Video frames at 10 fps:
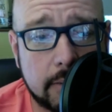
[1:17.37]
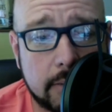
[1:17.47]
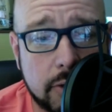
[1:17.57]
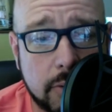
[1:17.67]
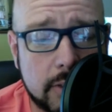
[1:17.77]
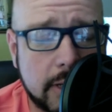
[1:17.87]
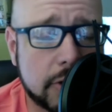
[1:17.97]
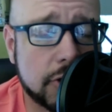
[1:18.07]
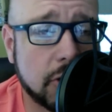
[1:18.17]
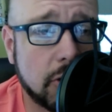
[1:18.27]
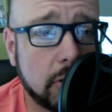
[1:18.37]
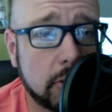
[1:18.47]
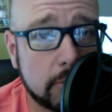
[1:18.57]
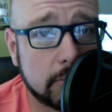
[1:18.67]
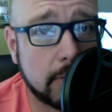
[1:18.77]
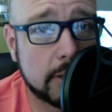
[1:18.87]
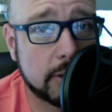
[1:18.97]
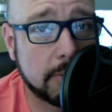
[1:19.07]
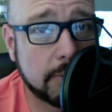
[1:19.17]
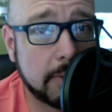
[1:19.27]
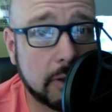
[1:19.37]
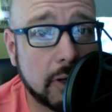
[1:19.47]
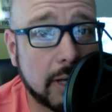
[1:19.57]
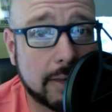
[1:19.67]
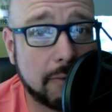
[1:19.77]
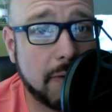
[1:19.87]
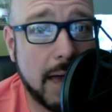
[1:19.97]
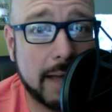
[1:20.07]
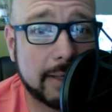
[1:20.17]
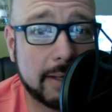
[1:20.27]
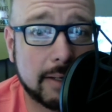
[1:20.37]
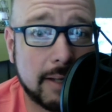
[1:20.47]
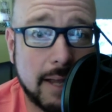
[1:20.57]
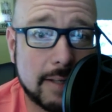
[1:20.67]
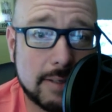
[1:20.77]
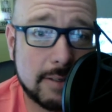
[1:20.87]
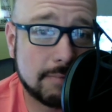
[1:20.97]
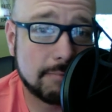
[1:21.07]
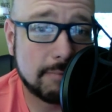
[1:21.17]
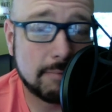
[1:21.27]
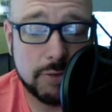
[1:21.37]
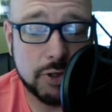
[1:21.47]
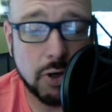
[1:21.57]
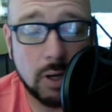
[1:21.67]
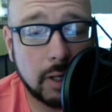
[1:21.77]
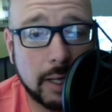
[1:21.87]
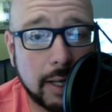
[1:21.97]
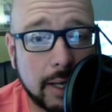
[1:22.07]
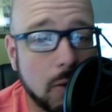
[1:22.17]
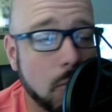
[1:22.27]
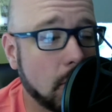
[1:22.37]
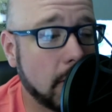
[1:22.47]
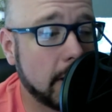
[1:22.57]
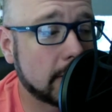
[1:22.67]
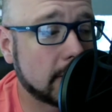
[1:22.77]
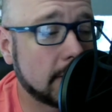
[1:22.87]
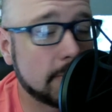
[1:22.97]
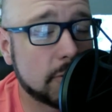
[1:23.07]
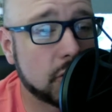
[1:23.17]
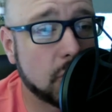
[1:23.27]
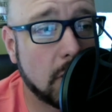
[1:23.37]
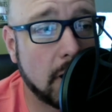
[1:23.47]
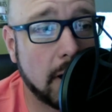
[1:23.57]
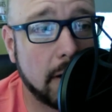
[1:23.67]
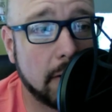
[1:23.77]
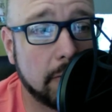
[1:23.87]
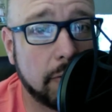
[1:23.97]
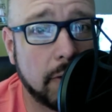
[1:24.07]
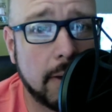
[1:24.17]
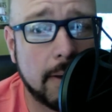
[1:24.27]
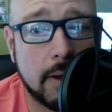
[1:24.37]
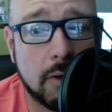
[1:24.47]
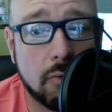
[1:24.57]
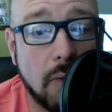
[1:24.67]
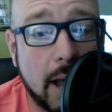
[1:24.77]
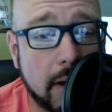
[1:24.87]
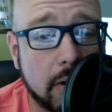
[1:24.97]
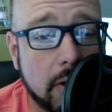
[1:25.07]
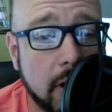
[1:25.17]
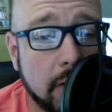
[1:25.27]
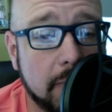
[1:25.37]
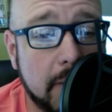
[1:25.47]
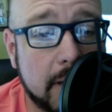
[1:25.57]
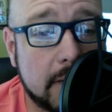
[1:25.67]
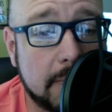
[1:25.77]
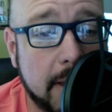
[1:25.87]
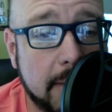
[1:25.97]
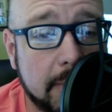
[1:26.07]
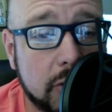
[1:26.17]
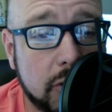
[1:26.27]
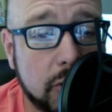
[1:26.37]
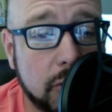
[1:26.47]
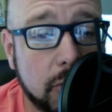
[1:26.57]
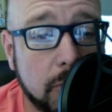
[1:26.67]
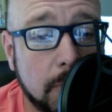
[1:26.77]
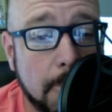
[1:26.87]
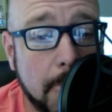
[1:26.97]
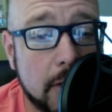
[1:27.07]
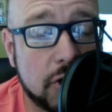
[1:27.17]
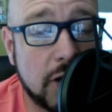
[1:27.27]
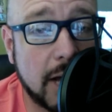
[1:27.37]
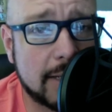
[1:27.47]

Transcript: So it's like a journal, right? So when we look at the fact that it's journaling or it's some sort of record of me to be able to jot